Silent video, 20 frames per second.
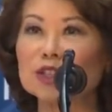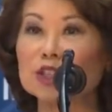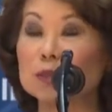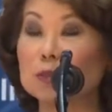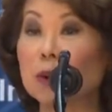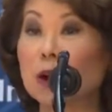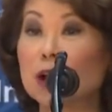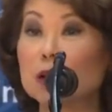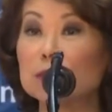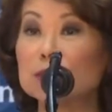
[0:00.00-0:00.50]

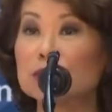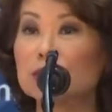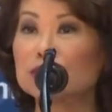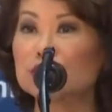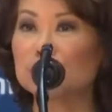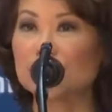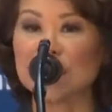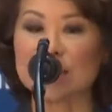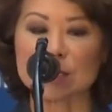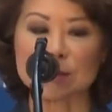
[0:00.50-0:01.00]
Department of
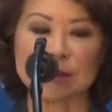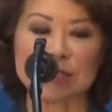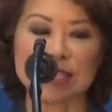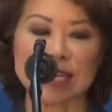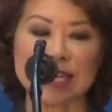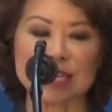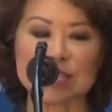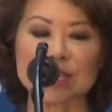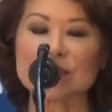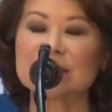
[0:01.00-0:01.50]

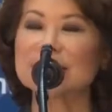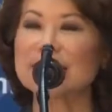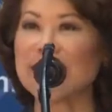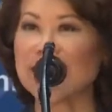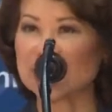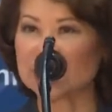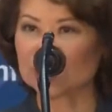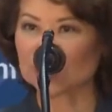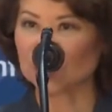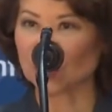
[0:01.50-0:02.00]
Transportation task